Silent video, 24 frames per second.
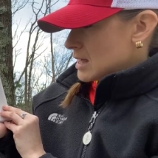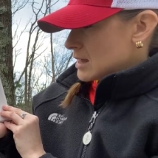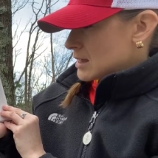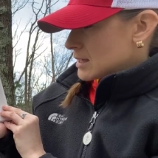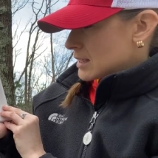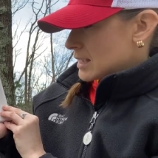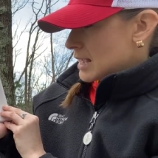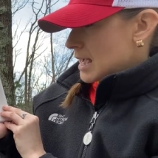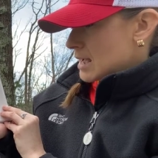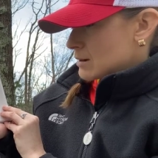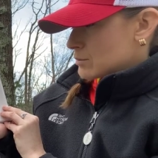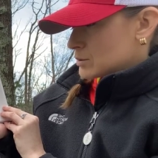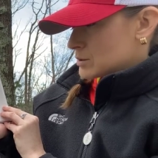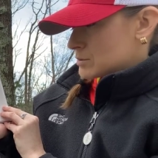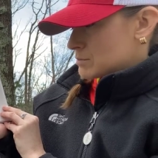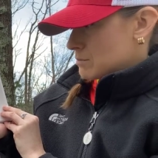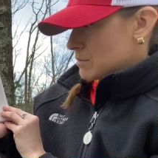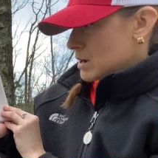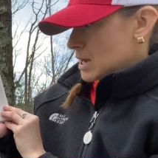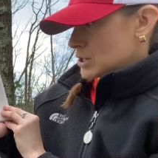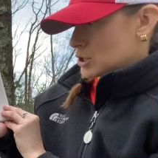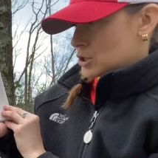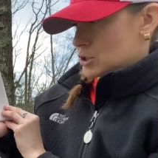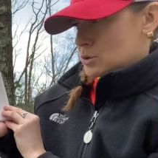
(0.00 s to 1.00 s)
The cat was
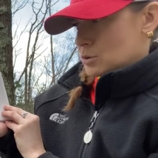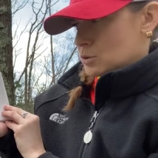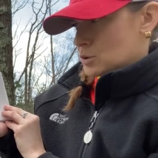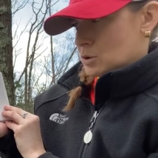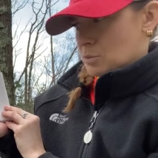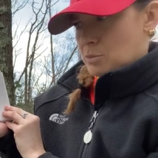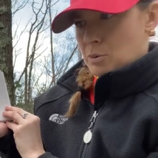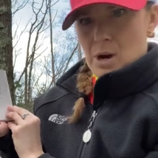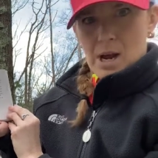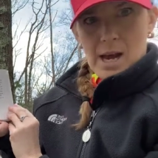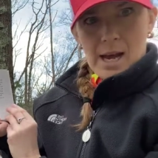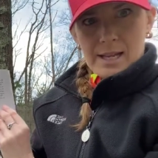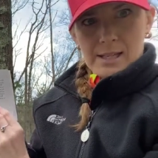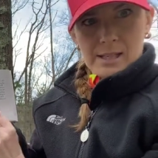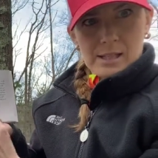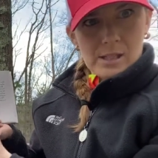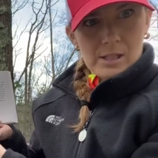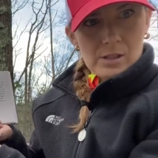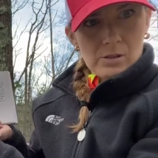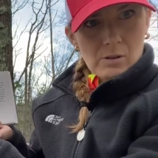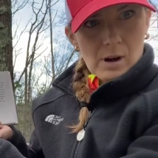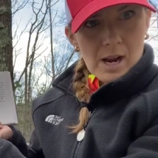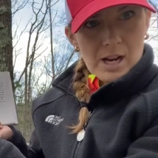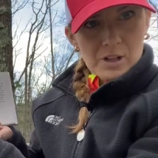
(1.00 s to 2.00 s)
much too surprised to
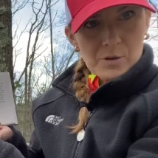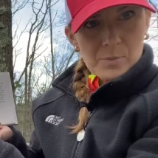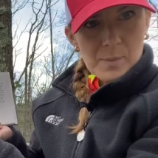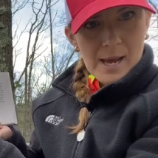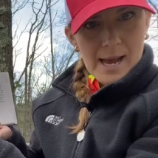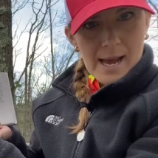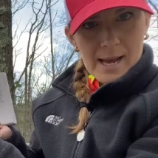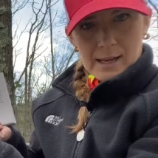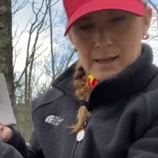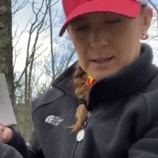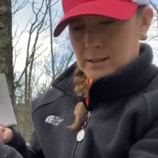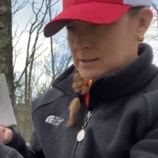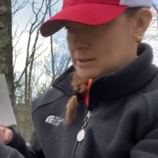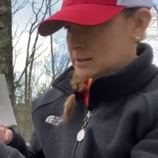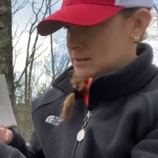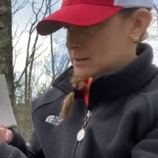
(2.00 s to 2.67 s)
scratch back.